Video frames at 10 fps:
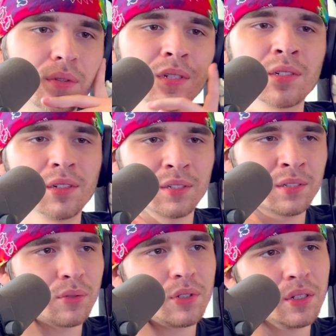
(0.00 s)
this song is
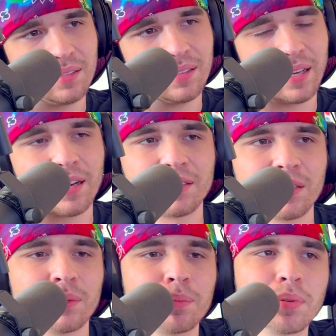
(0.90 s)
so good. I need to add it
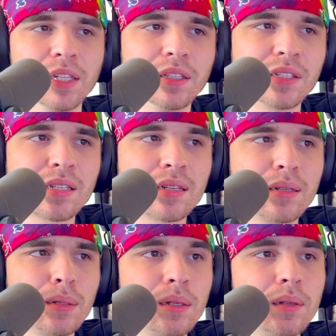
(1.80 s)
to the playlist.
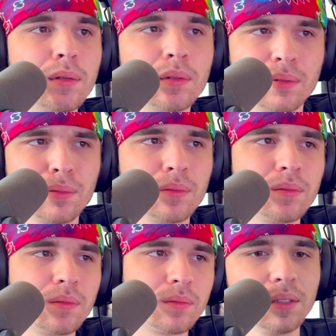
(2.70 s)

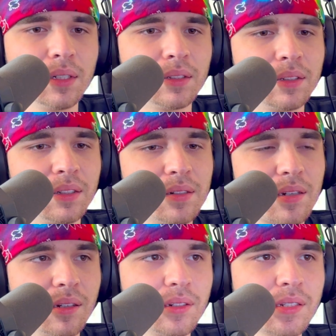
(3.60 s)
And here's
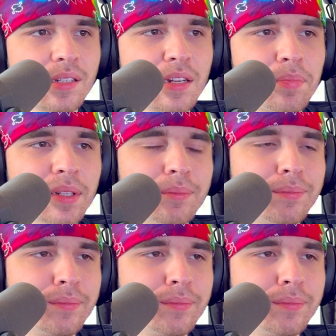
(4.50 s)
our little snippet.